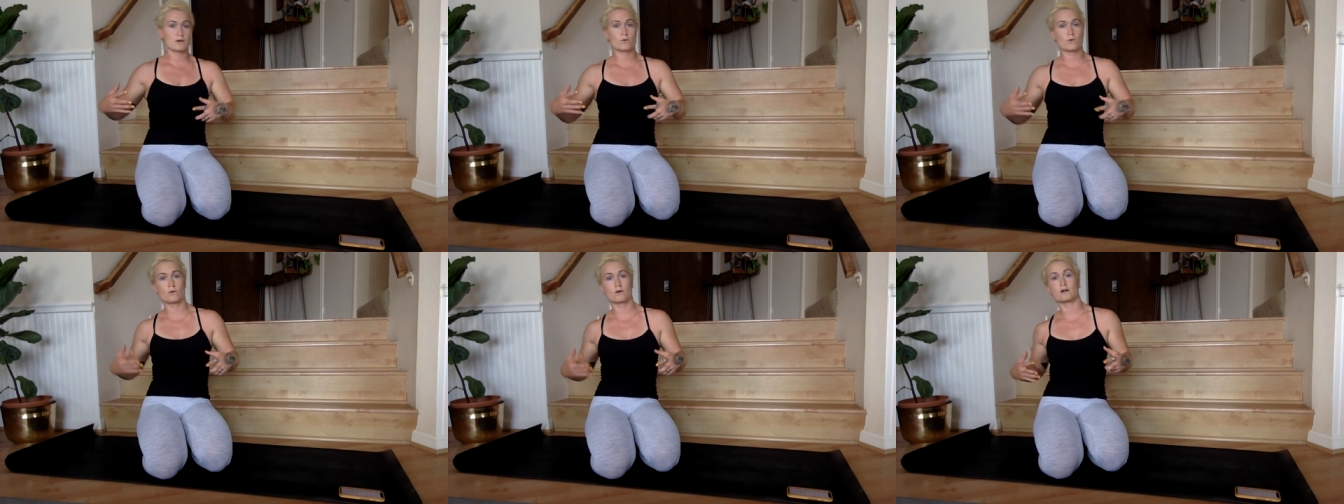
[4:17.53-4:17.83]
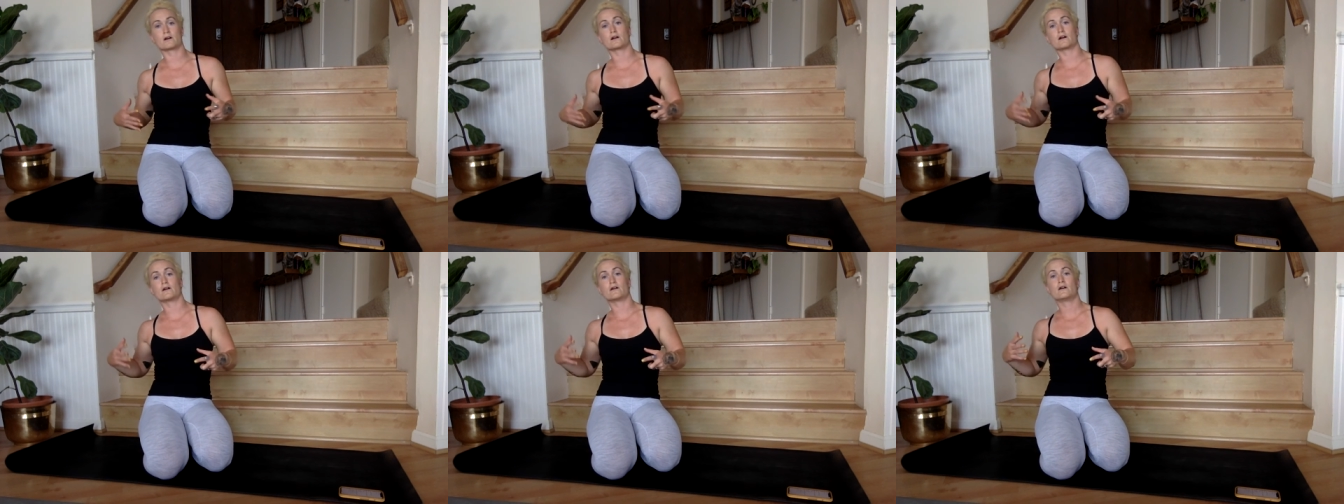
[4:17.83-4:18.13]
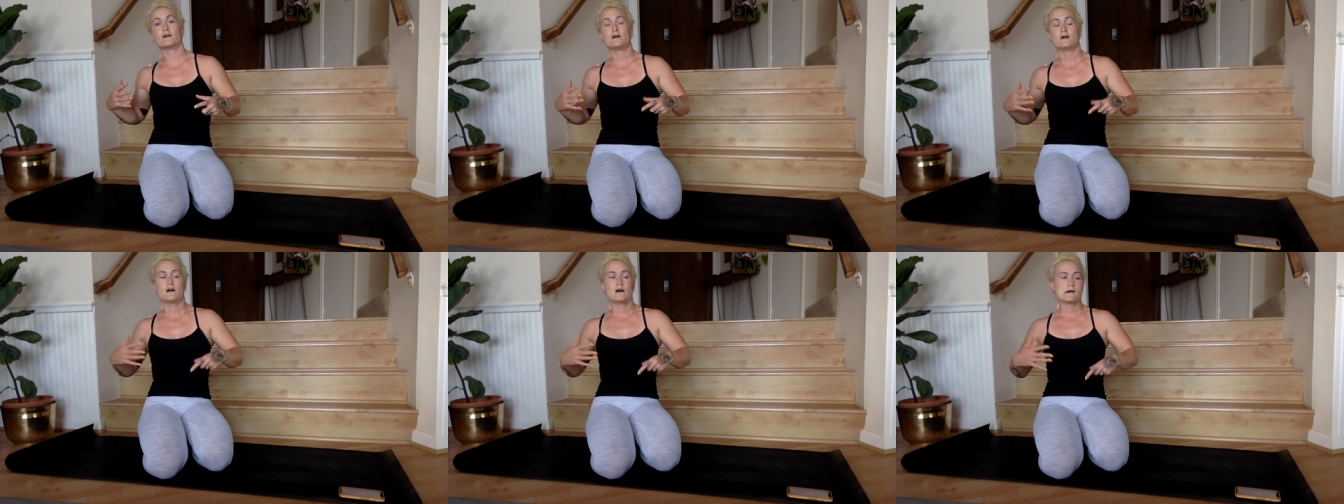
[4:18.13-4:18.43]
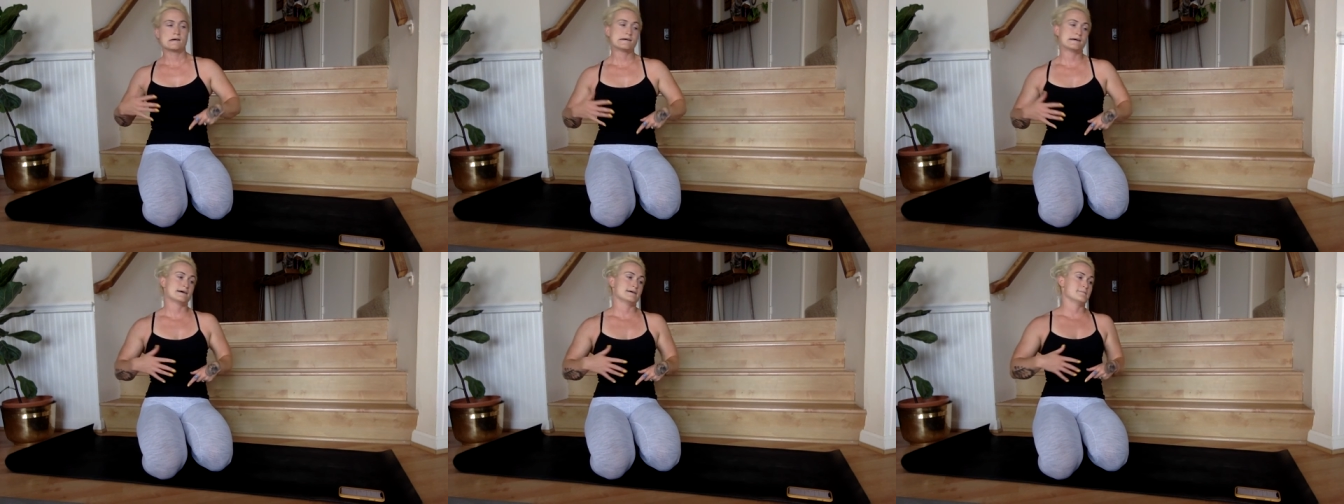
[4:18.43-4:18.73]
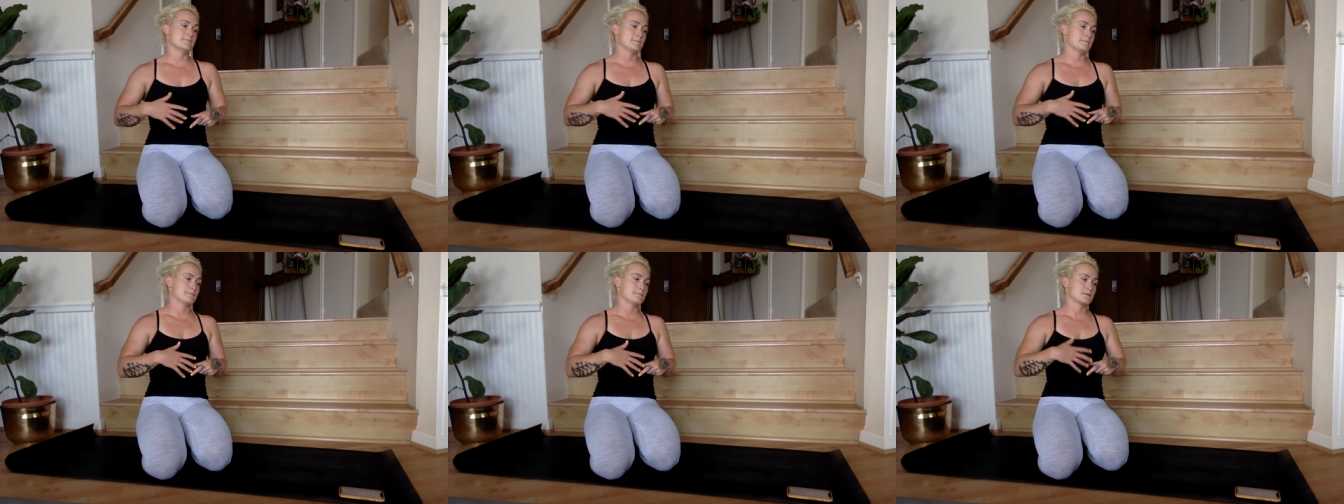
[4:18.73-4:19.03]
or
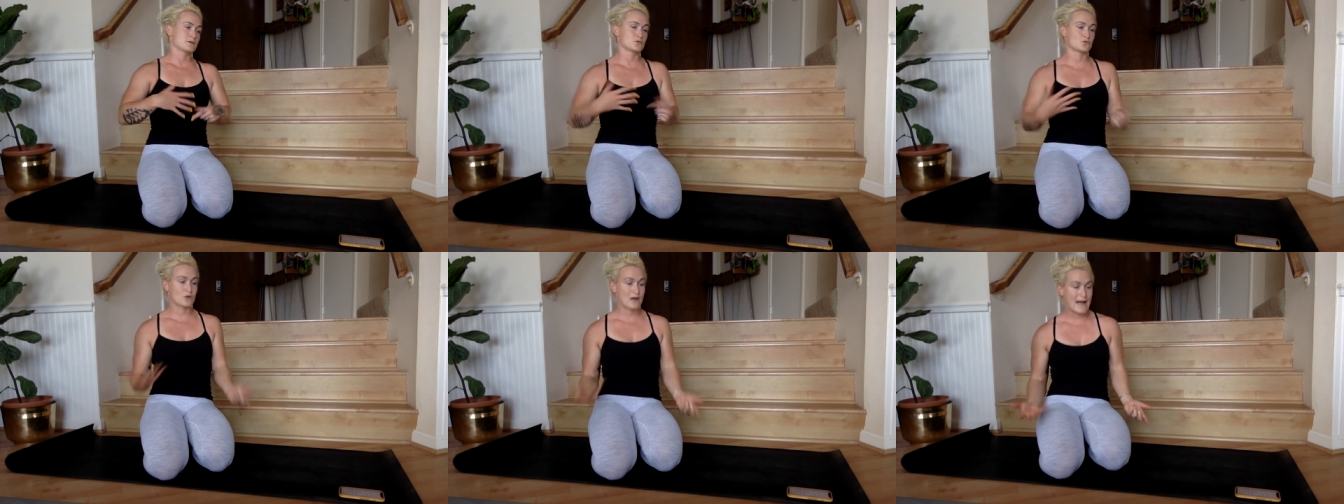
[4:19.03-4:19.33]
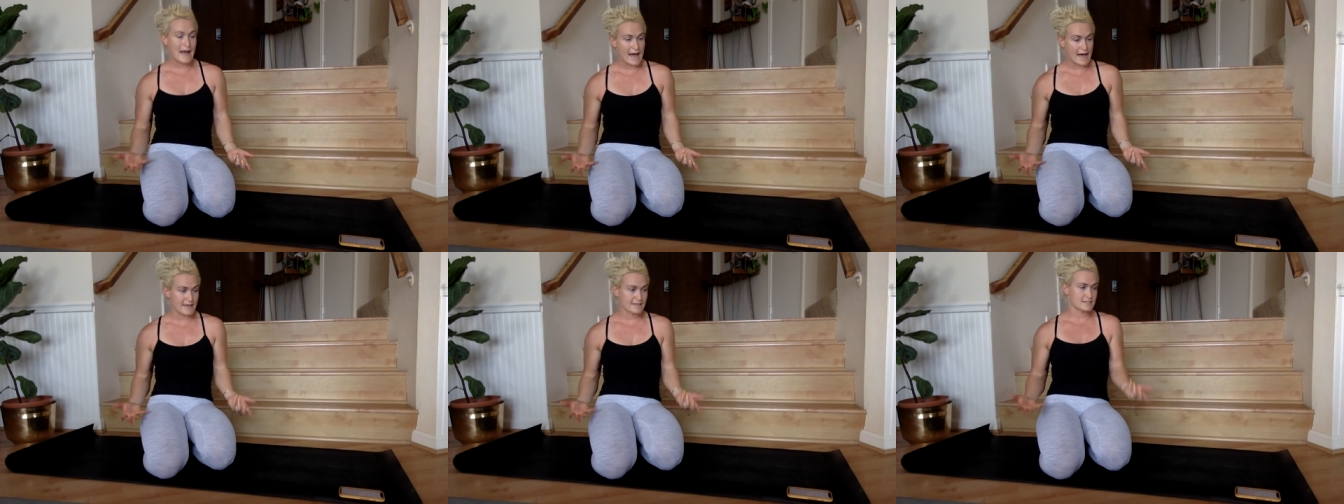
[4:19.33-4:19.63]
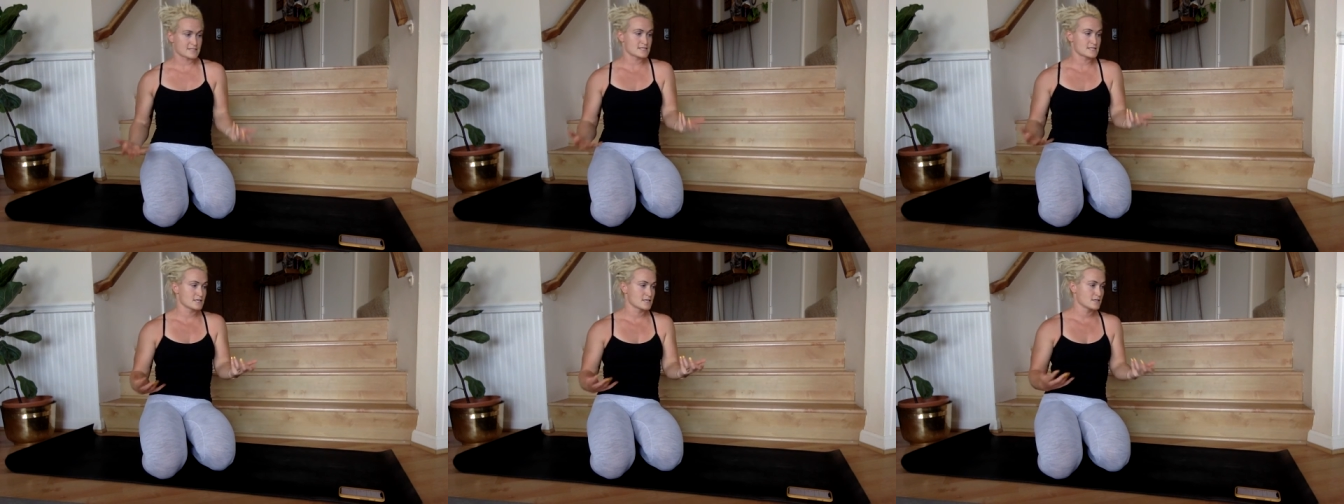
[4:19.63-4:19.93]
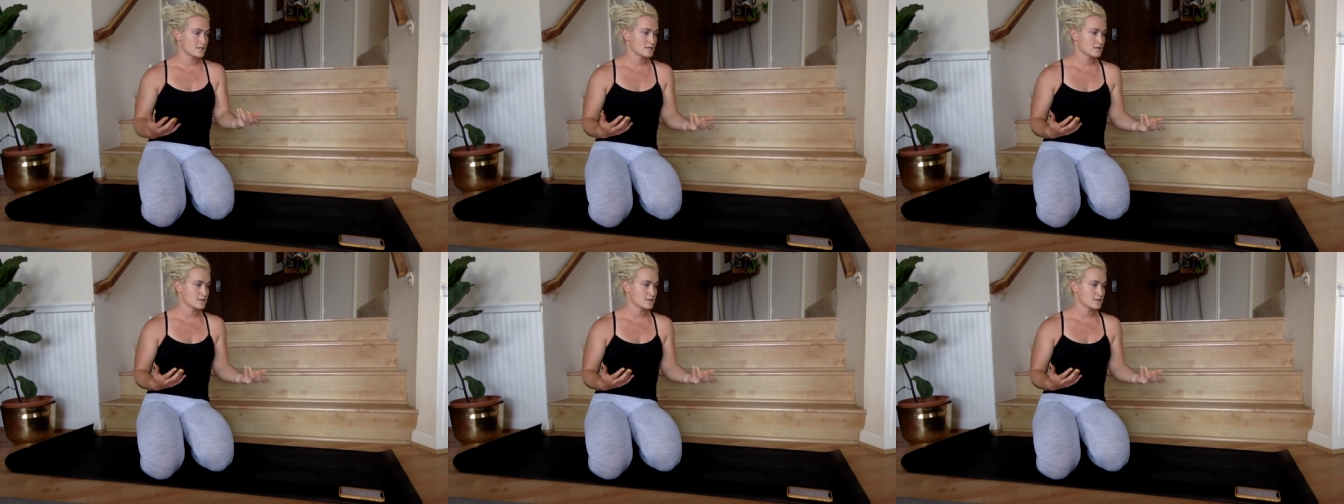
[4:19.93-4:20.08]
grass,